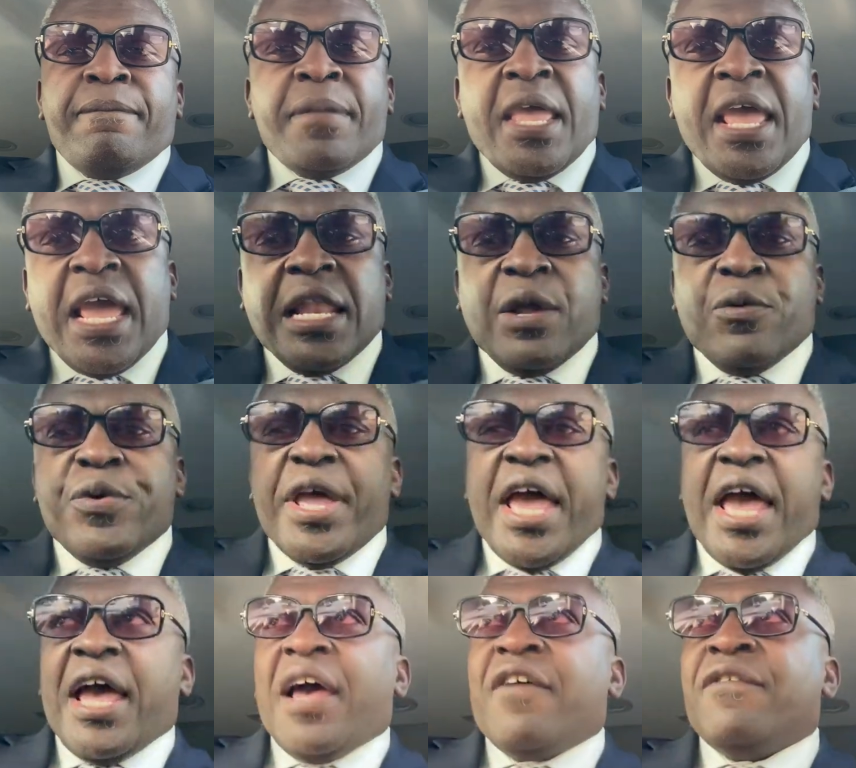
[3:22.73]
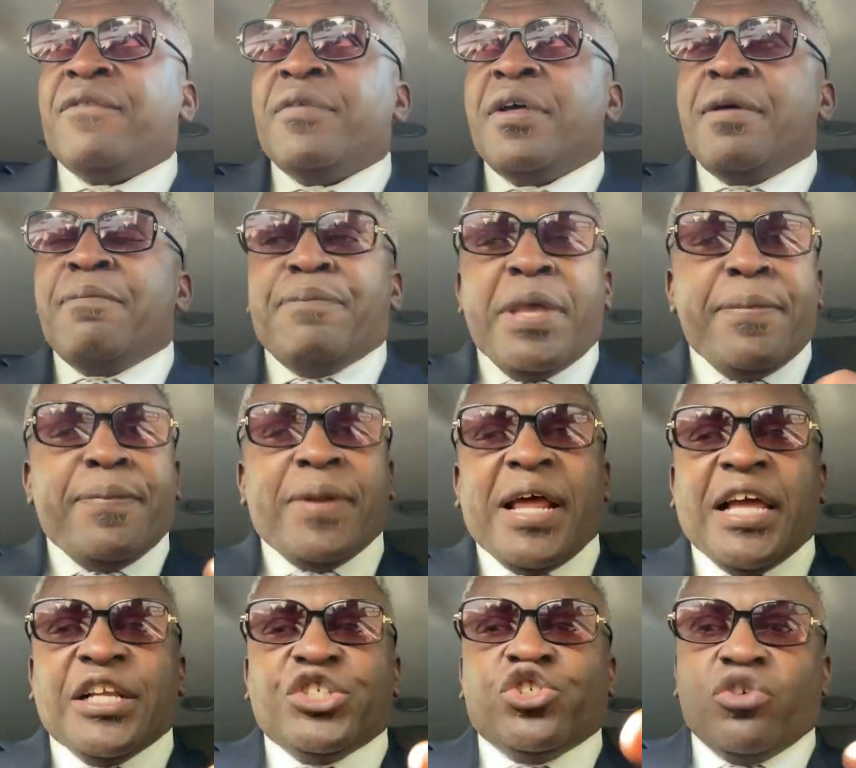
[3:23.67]
And then we have people
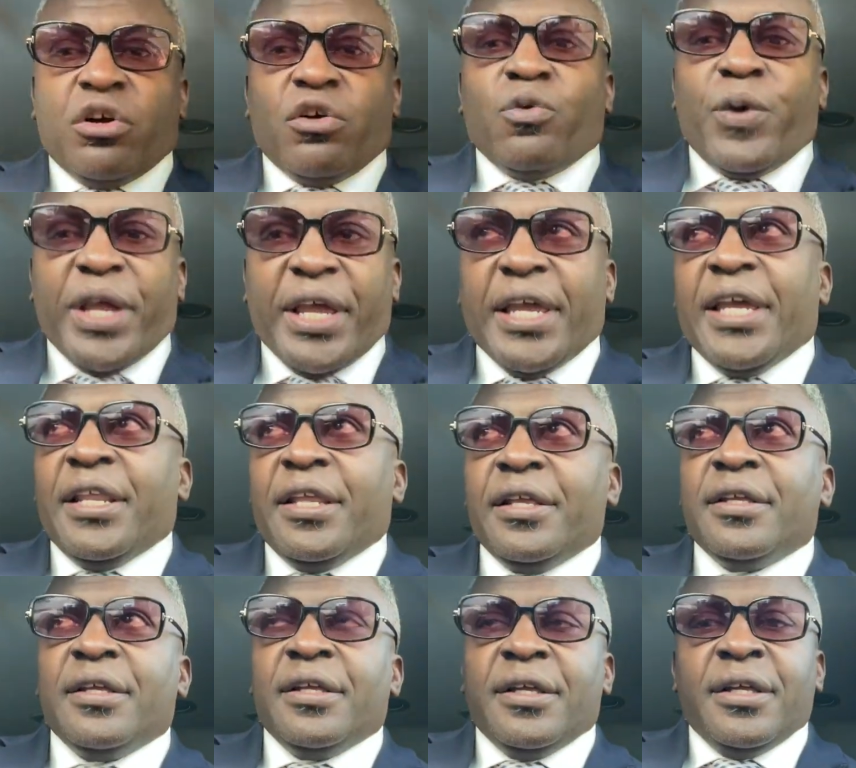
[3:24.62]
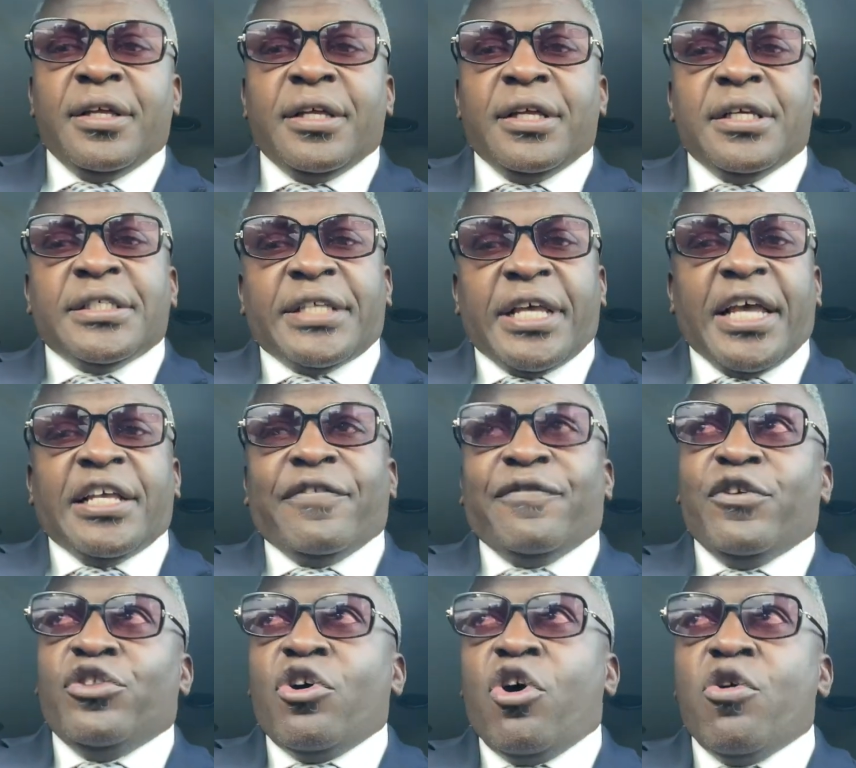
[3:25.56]
like Joy Reid say, if
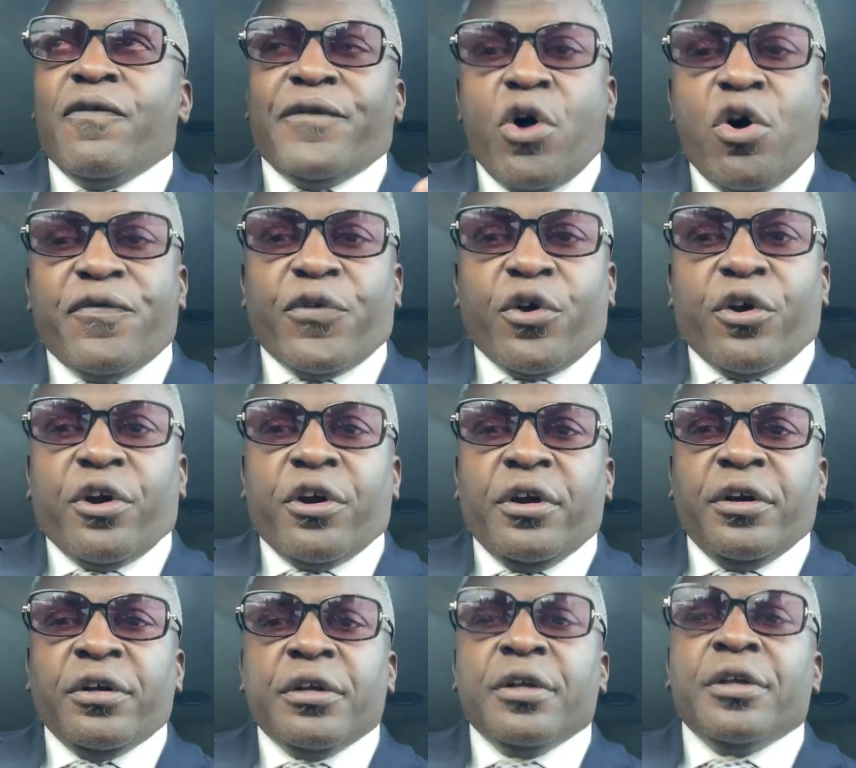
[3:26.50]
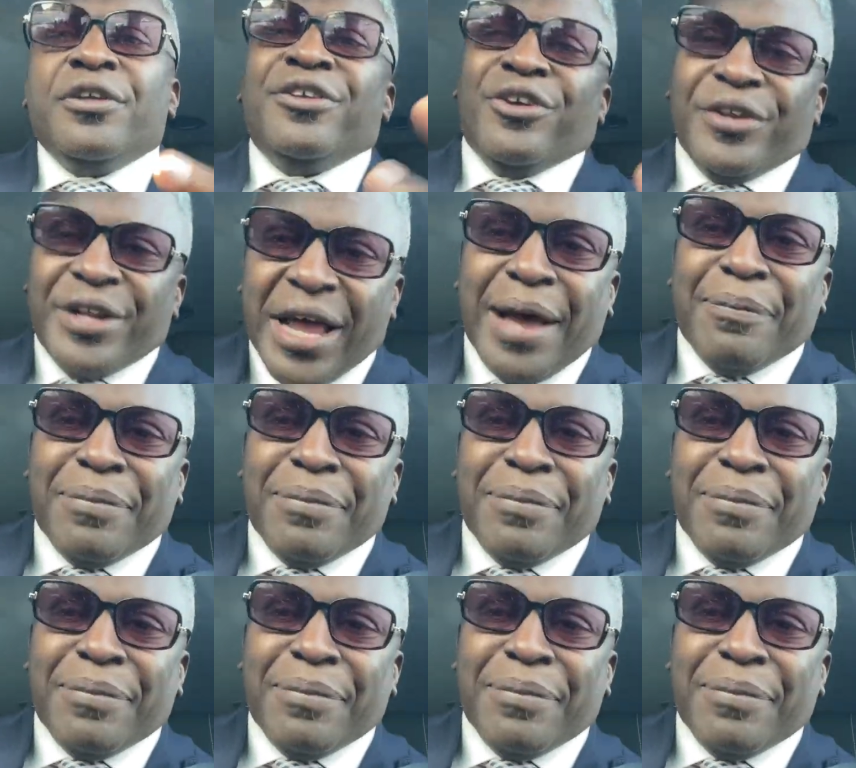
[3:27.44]
you don't vote for her, you're not